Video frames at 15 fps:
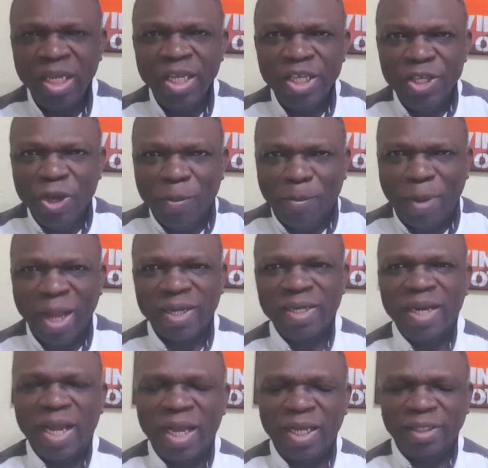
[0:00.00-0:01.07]
your
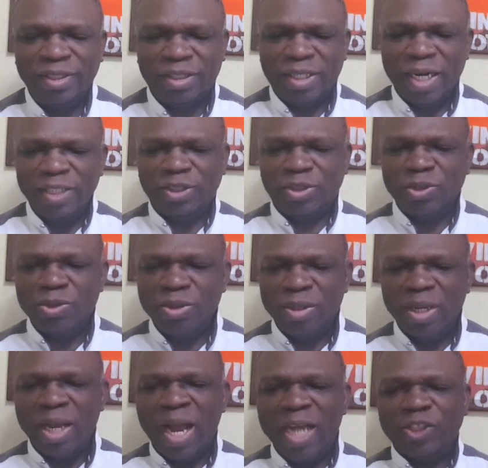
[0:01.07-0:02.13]
partner tries to
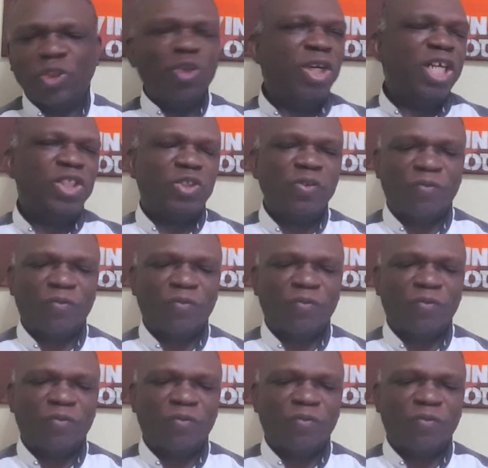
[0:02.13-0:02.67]
isolate